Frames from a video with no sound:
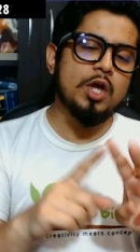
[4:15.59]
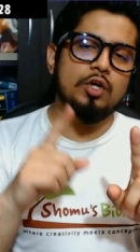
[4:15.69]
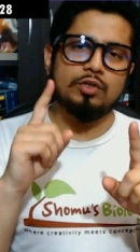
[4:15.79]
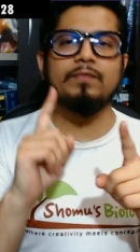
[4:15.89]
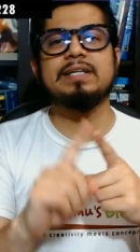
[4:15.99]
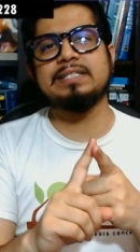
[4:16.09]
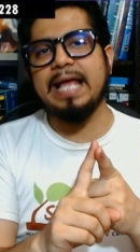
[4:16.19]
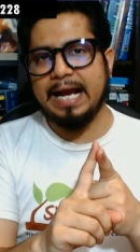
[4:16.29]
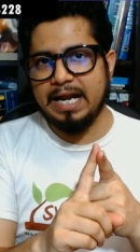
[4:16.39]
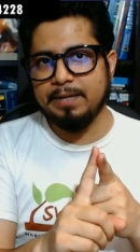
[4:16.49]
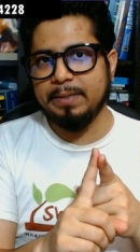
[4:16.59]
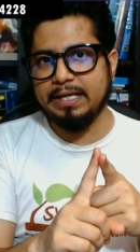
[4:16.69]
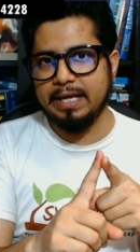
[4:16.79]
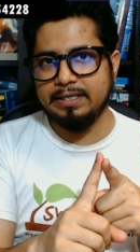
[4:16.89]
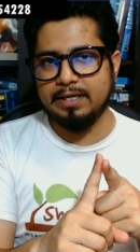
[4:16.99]
So obviously the academic
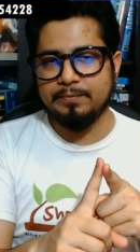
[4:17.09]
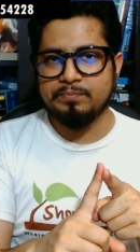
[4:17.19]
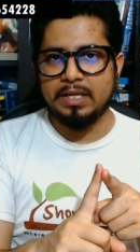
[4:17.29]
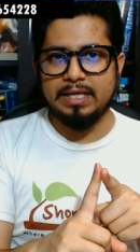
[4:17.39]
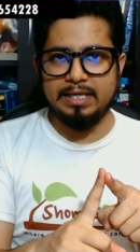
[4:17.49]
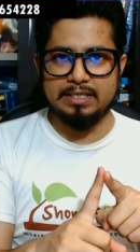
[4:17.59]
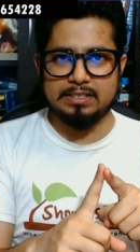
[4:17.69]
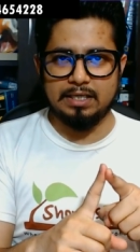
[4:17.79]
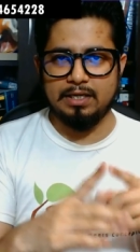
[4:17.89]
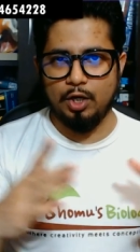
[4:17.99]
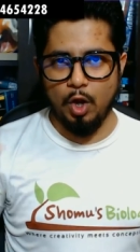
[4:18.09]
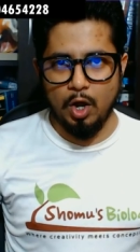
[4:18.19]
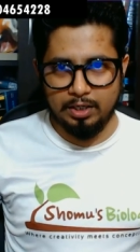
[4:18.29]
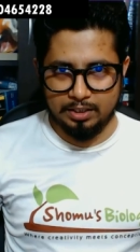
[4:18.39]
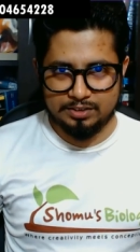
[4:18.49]
career is a
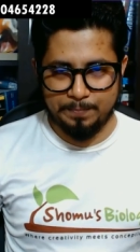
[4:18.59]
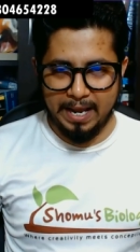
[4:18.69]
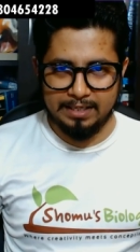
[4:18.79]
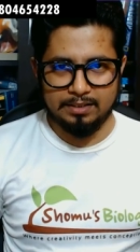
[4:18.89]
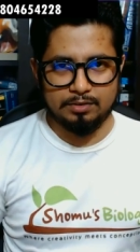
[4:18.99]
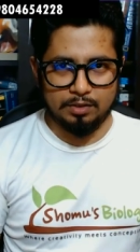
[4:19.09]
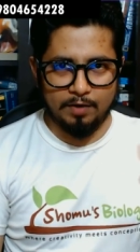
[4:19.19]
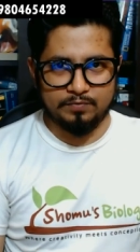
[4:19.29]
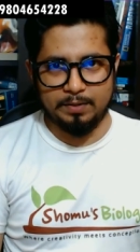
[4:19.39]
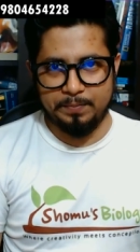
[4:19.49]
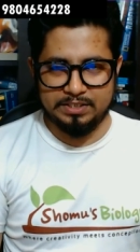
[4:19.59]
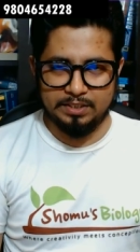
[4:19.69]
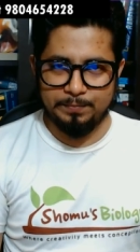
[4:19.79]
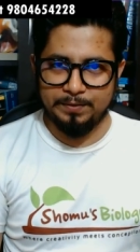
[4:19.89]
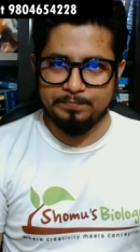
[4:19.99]
longer span. After
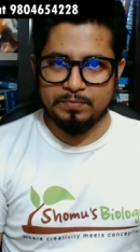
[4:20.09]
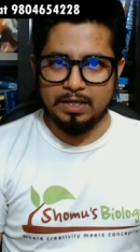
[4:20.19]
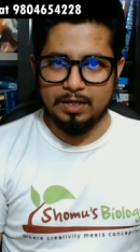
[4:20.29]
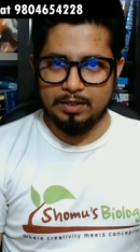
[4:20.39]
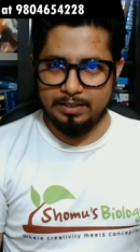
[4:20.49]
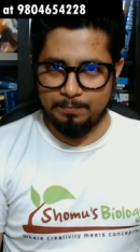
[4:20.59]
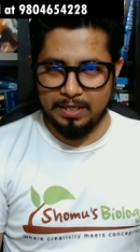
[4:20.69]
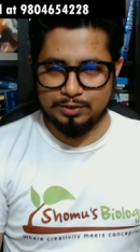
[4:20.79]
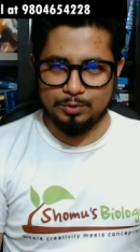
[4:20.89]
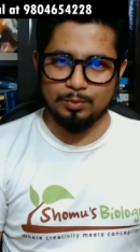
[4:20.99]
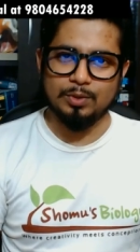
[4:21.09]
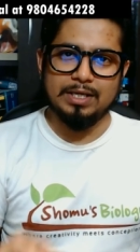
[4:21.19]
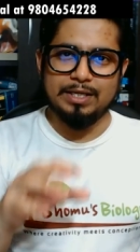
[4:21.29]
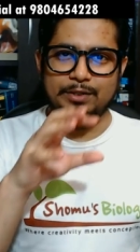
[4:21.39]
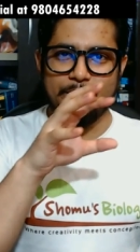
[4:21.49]
PCB in +2,
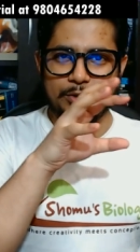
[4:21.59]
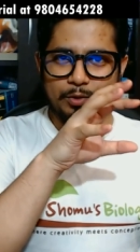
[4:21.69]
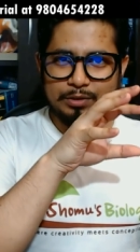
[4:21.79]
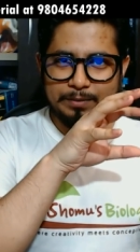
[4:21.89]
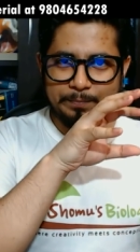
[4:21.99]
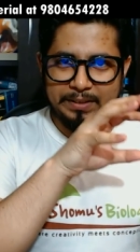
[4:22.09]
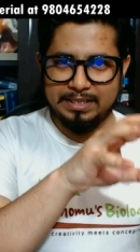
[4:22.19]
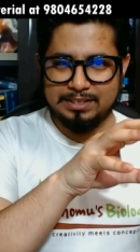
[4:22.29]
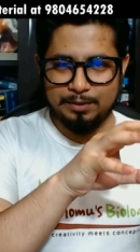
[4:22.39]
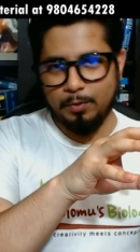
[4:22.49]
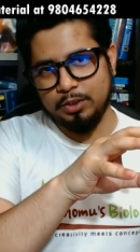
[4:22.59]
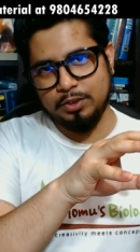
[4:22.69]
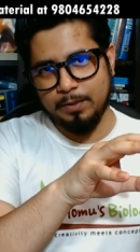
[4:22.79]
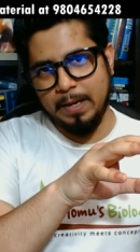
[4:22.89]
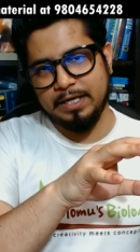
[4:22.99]
you need to go with the BSc in
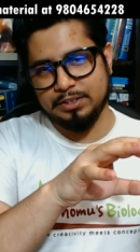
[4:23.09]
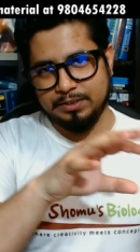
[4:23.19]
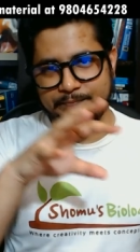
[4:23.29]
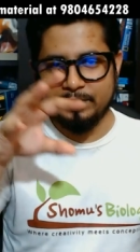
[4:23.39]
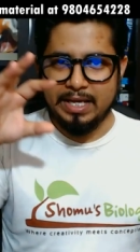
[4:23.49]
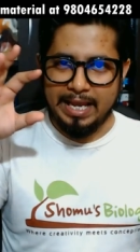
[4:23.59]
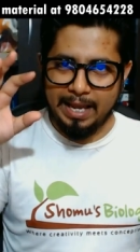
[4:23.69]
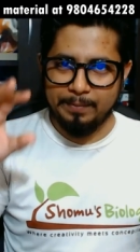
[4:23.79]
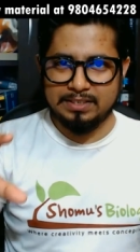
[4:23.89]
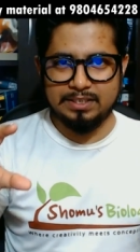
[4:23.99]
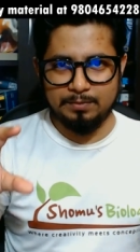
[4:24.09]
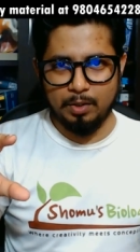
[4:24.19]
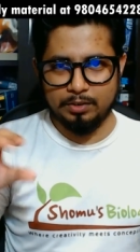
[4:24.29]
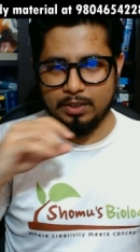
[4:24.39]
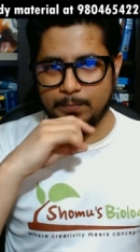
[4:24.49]
molecular biology, MSc in
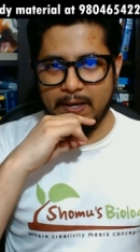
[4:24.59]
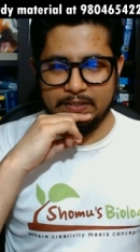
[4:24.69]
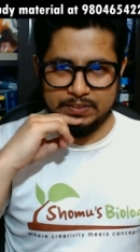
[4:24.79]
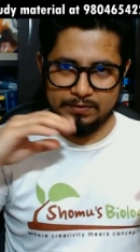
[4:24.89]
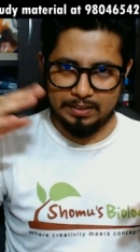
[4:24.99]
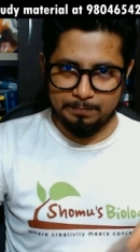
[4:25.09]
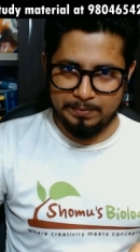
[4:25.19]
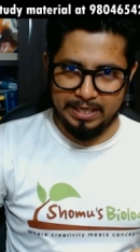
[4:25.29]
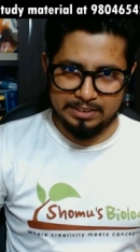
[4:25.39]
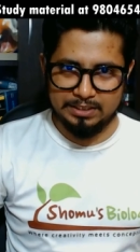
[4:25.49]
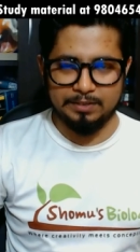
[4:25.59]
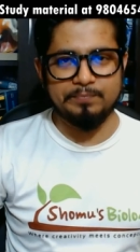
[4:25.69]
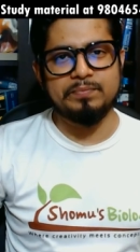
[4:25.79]
molecular biology, then PhD,